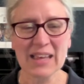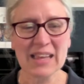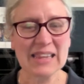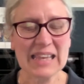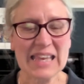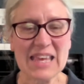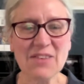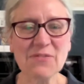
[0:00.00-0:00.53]

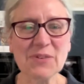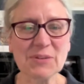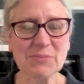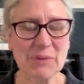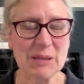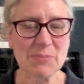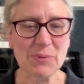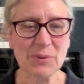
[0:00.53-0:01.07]
even
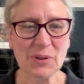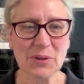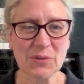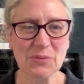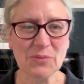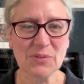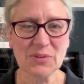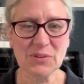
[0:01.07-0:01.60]
people
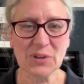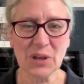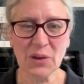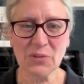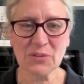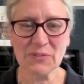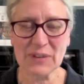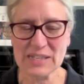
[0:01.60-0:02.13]
who know
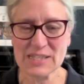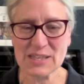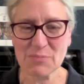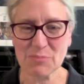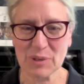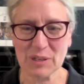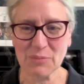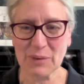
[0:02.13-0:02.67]
the Vatican
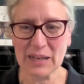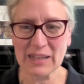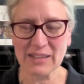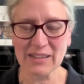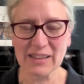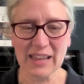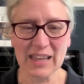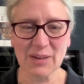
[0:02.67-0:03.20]
pretty
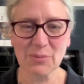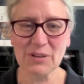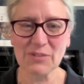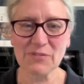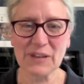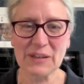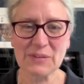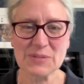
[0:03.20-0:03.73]
well will have
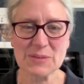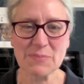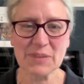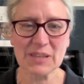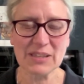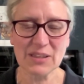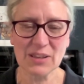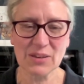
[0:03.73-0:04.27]
found
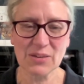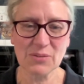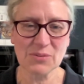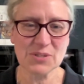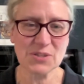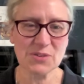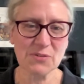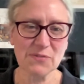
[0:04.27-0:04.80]
something new
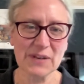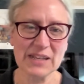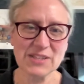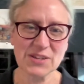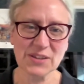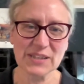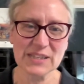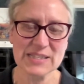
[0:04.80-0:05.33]
to reflect
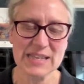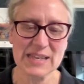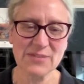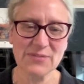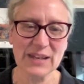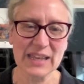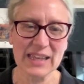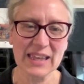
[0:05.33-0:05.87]
on this
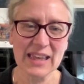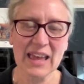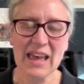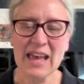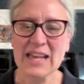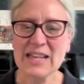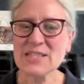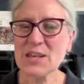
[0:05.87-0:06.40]
evening.
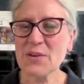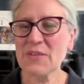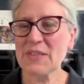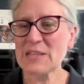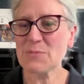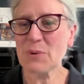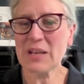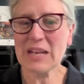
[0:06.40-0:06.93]
So, at
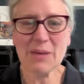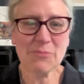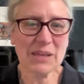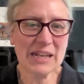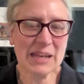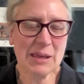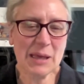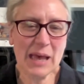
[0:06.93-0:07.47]
this point, I'm going
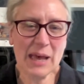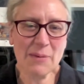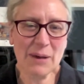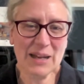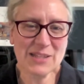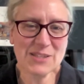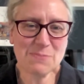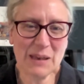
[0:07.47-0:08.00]
to
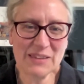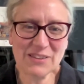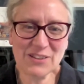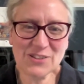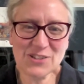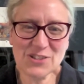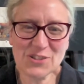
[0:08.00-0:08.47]
ask Matthew to